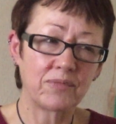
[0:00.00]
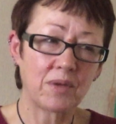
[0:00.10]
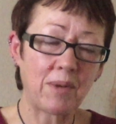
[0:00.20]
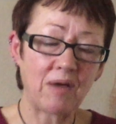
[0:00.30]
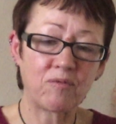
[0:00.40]

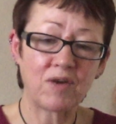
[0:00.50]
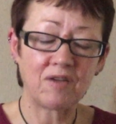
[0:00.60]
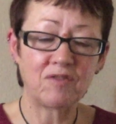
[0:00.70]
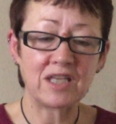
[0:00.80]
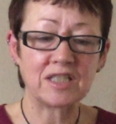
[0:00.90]
about
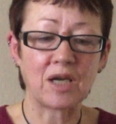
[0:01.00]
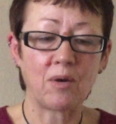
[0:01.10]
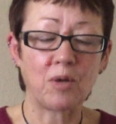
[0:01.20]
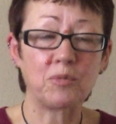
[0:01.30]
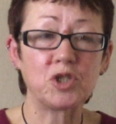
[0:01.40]
5 years ago,
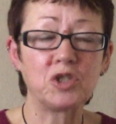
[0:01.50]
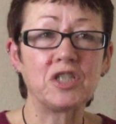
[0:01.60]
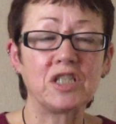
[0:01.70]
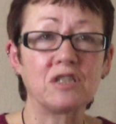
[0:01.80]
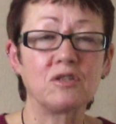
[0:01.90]
an
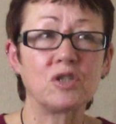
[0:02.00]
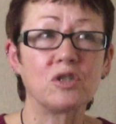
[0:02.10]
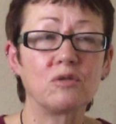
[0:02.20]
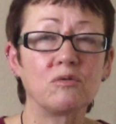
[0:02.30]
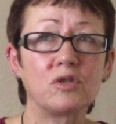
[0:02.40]
opportunity
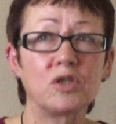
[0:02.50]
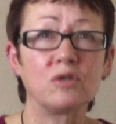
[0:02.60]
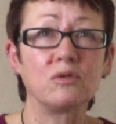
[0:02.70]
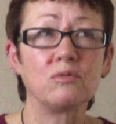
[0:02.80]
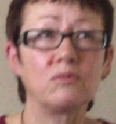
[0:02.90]

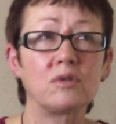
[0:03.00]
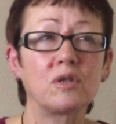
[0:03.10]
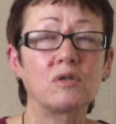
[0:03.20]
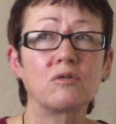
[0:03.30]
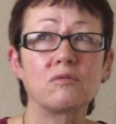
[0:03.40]
to
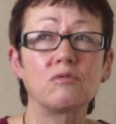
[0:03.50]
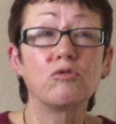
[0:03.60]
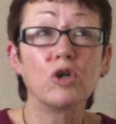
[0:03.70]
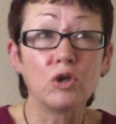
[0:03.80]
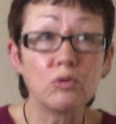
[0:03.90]

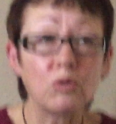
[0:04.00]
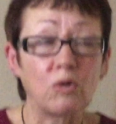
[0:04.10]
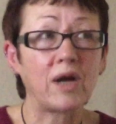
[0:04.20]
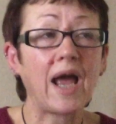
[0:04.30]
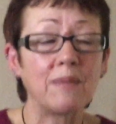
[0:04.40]
grew
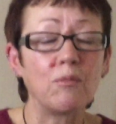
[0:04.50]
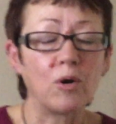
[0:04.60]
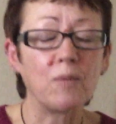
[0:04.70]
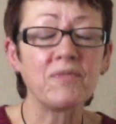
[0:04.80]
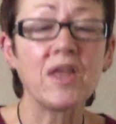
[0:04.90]
or came
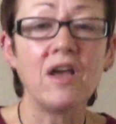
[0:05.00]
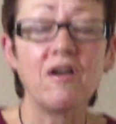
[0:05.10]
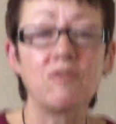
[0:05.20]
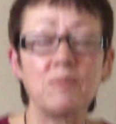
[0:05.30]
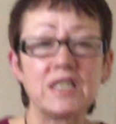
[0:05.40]
up
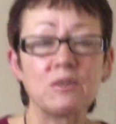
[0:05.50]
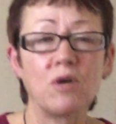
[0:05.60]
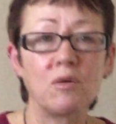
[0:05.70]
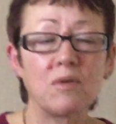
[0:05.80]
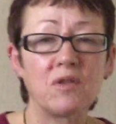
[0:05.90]
for me to
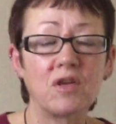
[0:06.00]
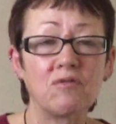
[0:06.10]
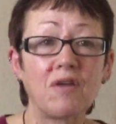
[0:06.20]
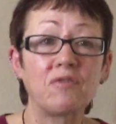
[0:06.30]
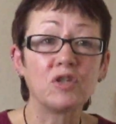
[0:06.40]
work with
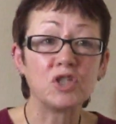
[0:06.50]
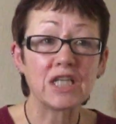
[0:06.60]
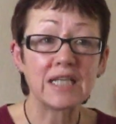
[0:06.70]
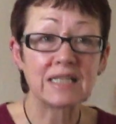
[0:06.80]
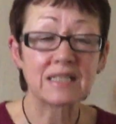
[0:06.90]

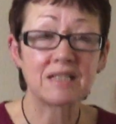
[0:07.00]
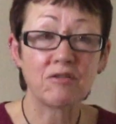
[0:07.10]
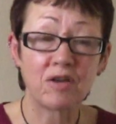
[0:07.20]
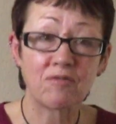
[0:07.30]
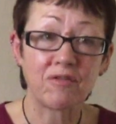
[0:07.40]
refugees,
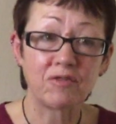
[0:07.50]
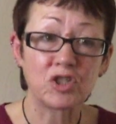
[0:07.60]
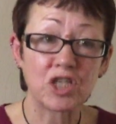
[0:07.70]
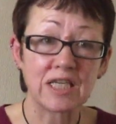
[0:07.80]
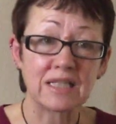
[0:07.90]
Syrian
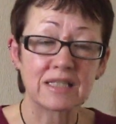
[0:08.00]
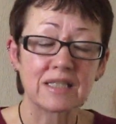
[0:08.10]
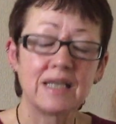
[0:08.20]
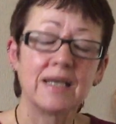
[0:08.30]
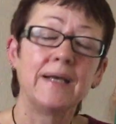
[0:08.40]
refugees,
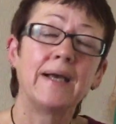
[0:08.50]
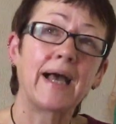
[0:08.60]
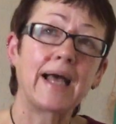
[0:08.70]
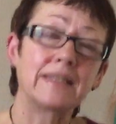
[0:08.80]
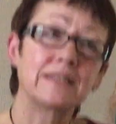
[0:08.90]

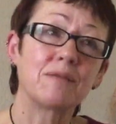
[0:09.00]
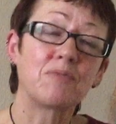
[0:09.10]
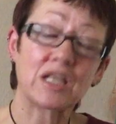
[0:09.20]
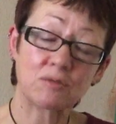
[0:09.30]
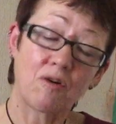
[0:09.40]
and
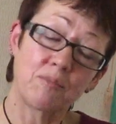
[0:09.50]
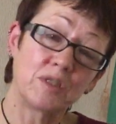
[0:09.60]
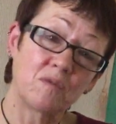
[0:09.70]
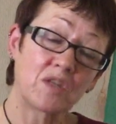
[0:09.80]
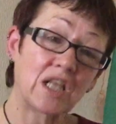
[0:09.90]
that's what I've been
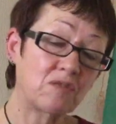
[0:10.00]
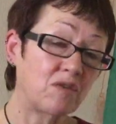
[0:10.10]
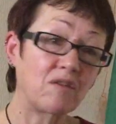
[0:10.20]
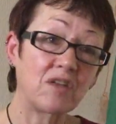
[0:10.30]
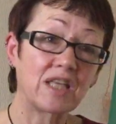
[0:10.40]
doing for the last
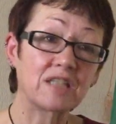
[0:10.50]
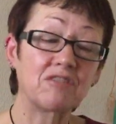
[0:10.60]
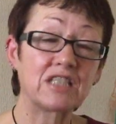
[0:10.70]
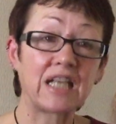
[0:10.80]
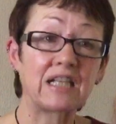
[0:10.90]
5 years,
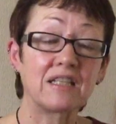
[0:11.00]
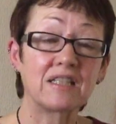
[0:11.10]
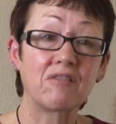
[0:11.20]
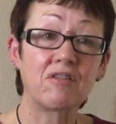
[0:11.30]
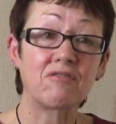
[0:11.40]
resettling
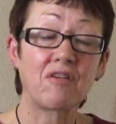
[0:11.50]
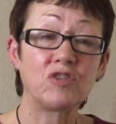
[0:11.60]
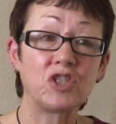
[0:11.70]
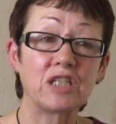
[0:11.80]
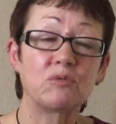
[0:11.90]
Syrian
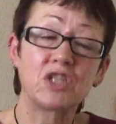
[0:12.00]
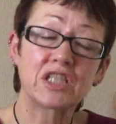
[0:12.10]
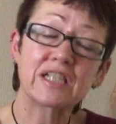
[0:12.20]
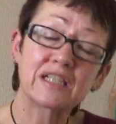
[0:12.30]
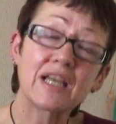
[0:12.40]
refugees, which
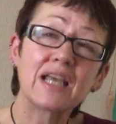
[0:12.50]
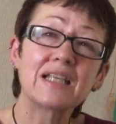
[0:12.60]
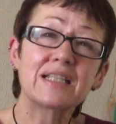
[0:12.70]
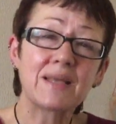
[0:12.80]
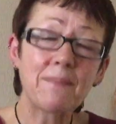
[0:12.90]
is
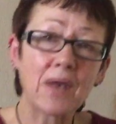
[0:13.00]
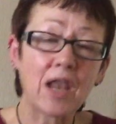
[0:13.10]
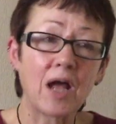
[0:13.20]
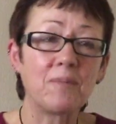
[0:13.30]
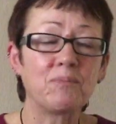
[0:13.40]

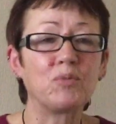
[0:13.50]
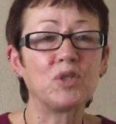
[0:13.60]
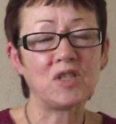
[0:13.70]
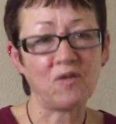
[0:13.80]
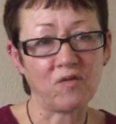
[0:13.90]
similar but
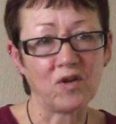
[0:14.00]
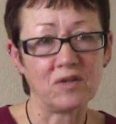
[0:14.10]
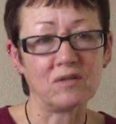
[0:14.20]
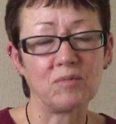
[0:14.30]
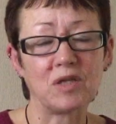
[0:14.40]

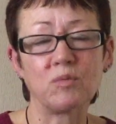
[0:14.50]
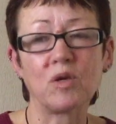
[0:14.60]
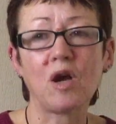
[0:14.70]
different because